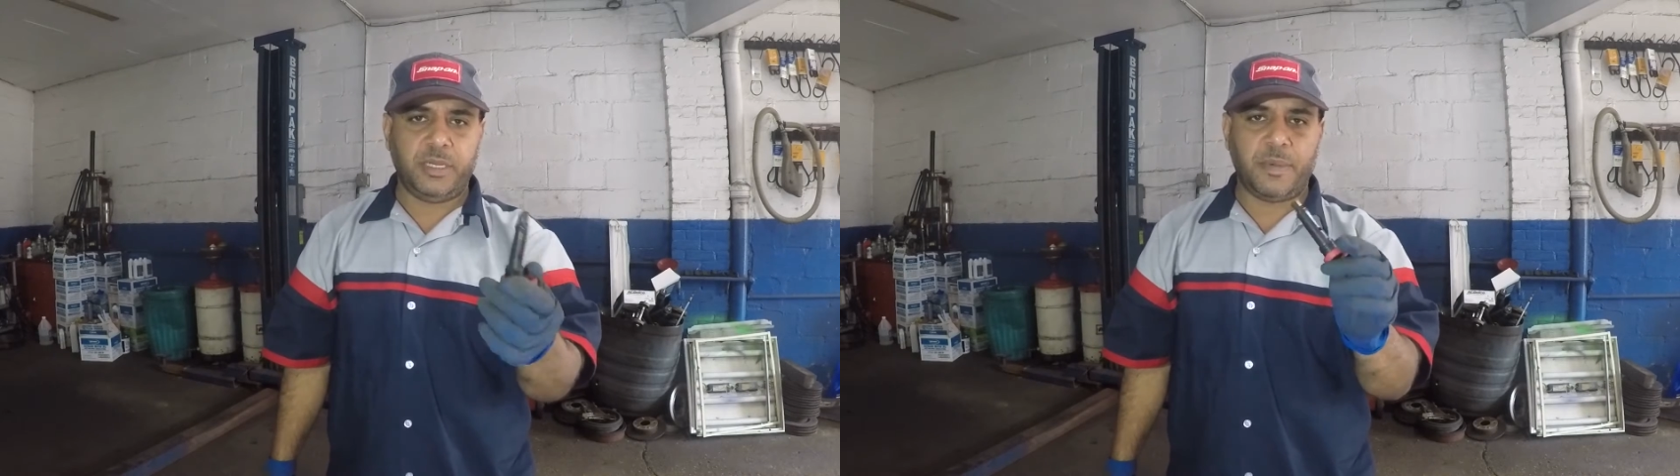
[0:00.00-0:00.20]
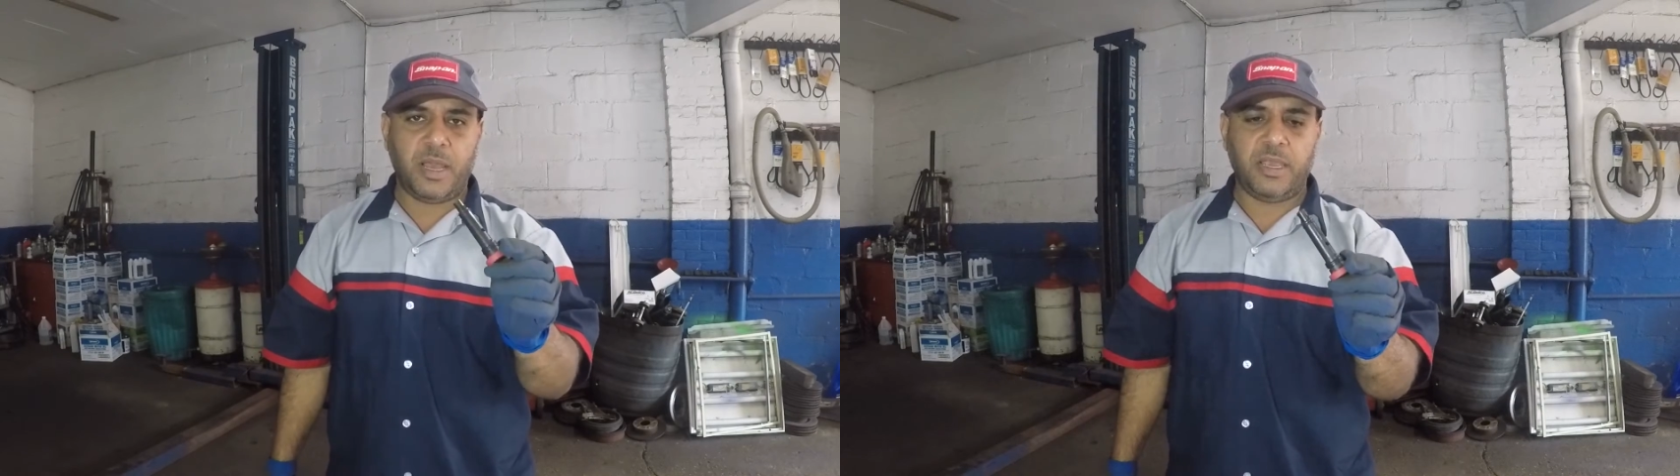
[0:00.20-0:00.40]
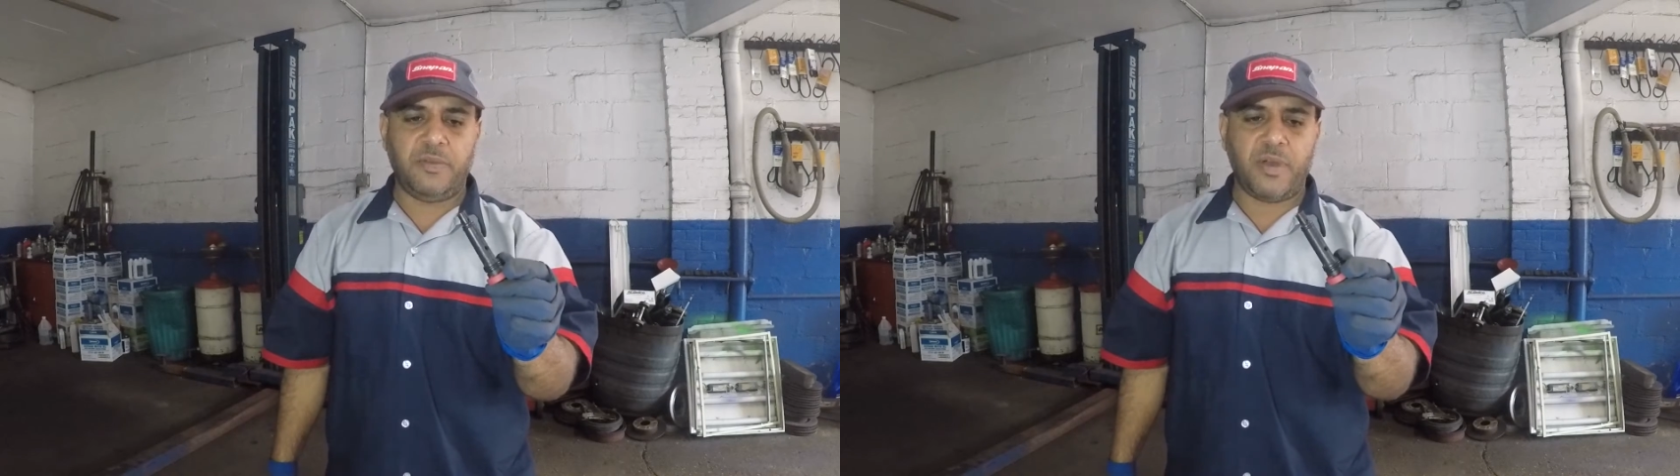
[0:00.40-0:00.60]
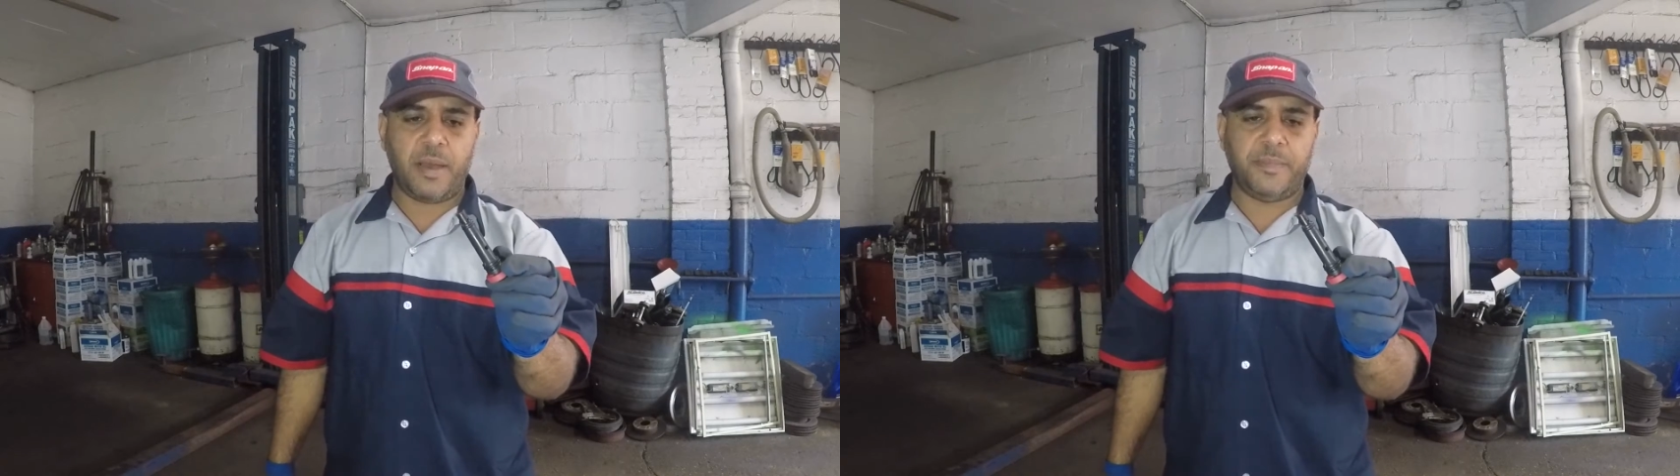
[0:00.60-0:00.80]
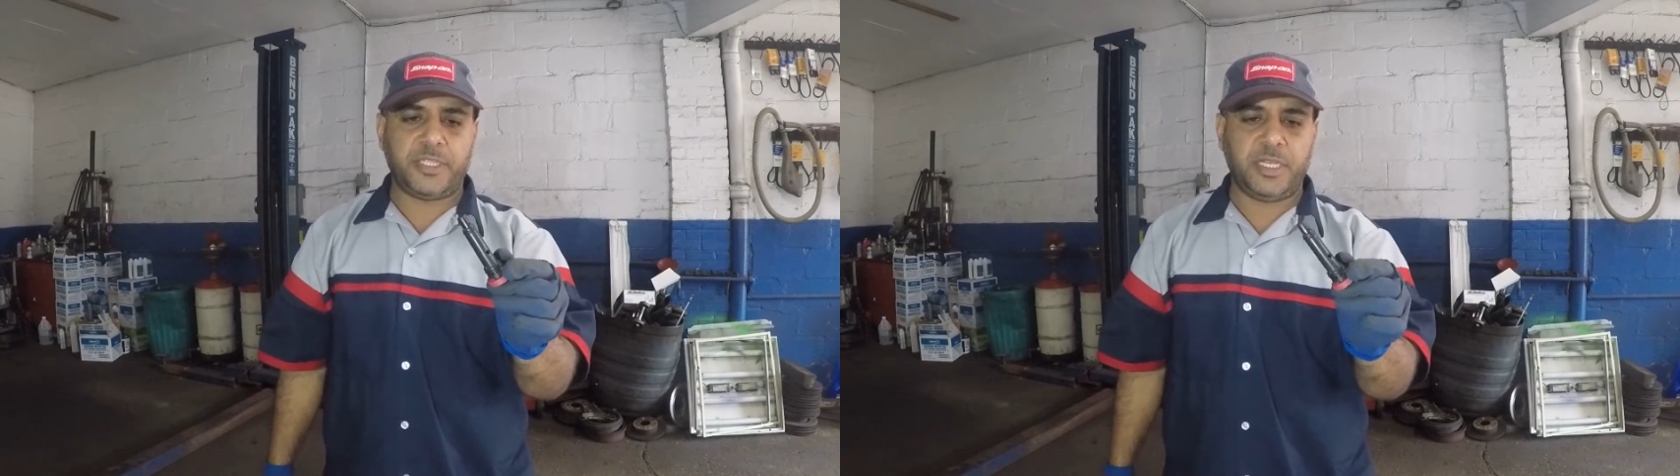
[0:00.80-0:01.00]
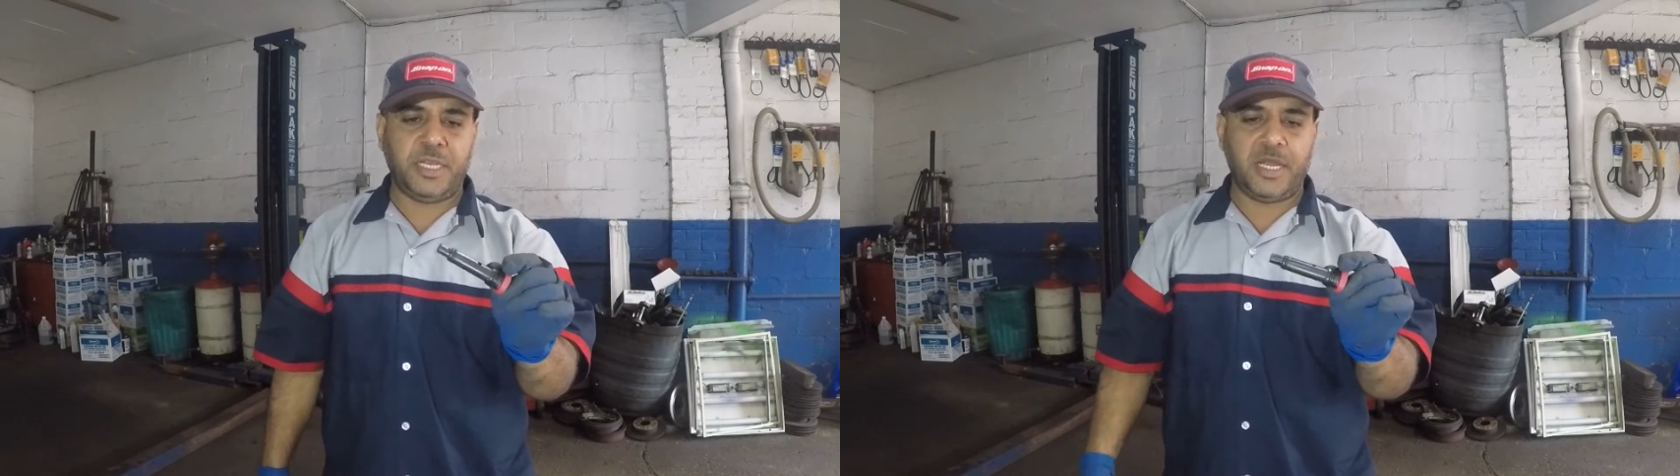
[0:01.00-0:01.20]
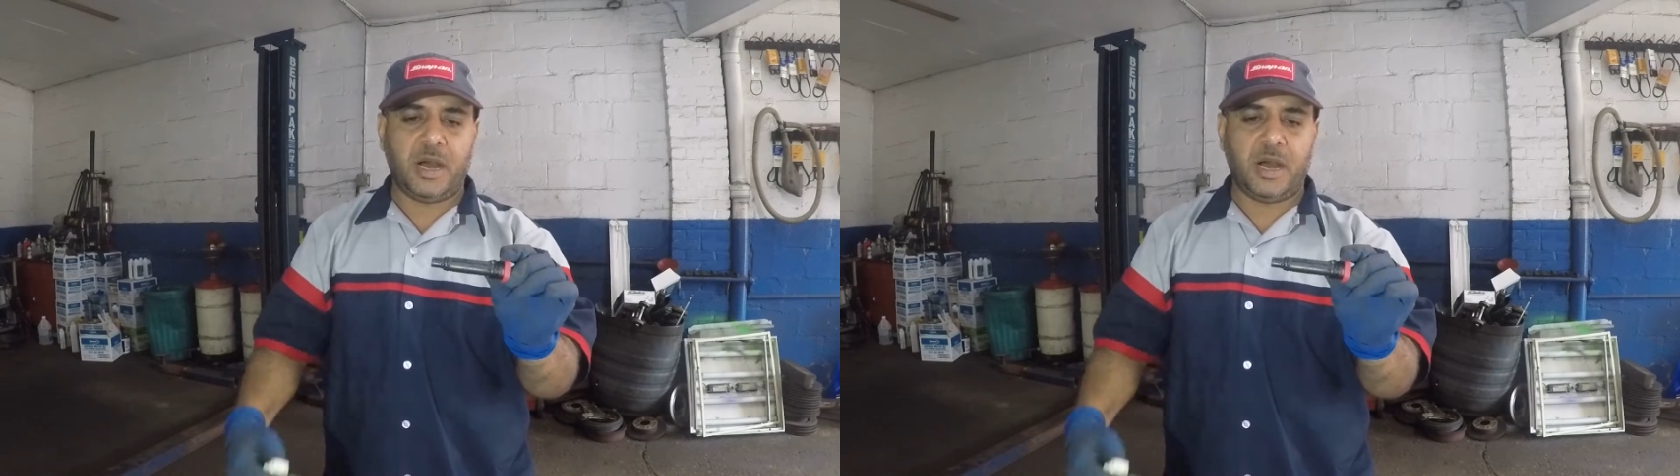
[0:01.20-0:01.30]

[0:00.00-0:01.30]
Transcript: my evap machine,